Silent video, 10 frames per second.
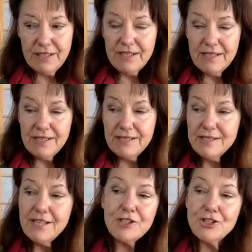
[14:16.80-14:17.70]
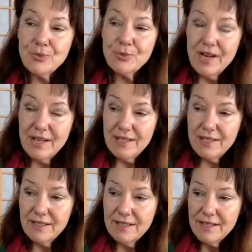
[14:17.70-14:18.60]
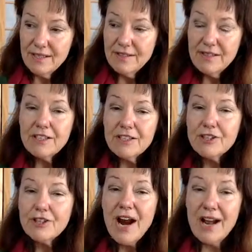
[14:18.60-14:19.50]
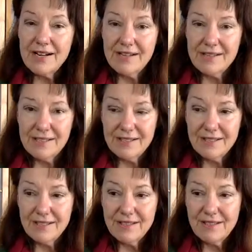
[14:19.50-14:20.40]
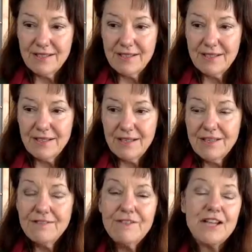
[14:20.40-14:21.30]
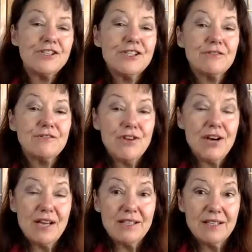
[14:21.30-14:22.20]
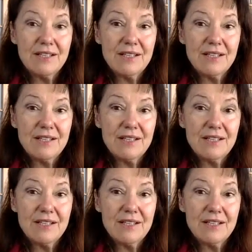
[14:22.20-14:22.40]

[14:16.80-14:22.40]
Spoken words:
in such a way that it cracks the vase of dread.